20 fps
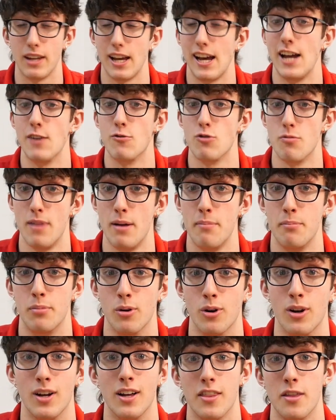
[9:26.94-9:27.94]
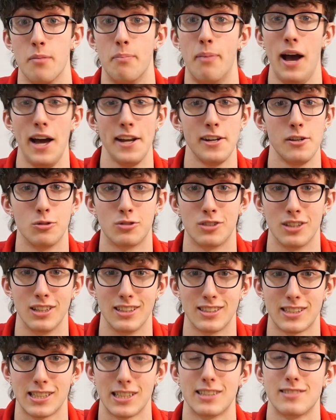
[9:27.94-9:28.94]
And remember, the bad news
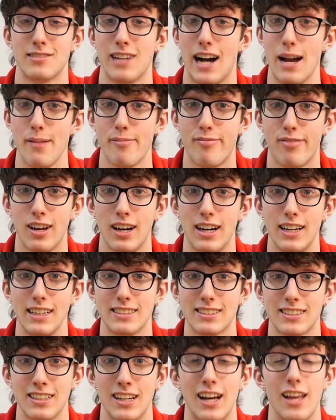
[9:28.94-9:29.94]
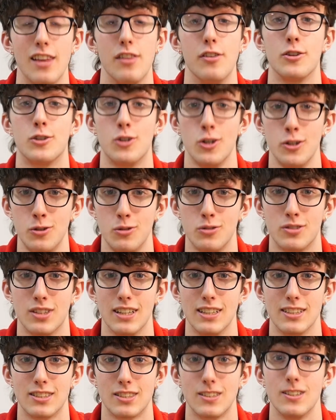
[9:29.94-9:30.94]
is time flies. The good news
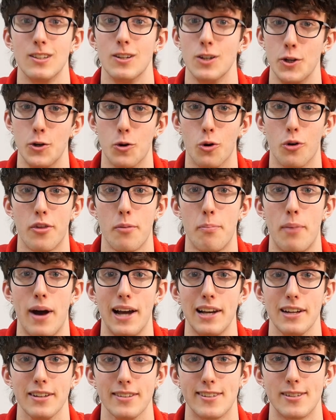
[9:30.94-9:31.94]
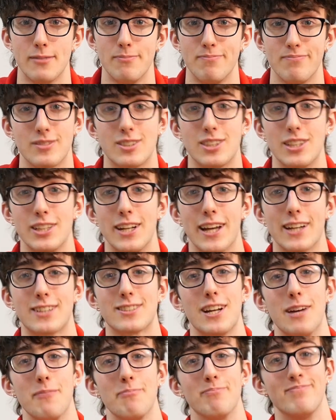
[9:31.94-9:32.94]
is you're the pilot. See you
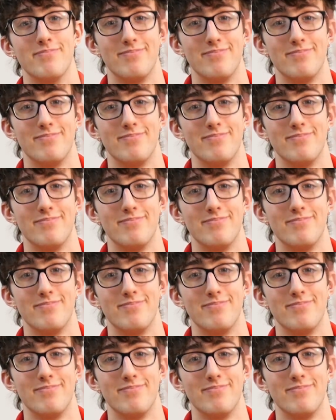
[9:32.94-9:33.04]
next time.